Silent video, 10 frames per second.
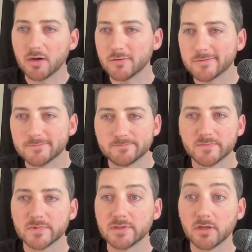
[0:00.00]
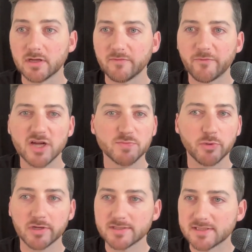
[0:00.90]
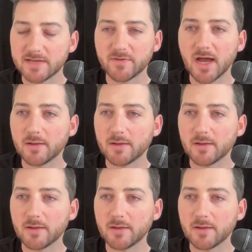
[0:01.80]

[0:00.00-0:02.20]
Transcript: "Oh, look at FreshBooks. They've got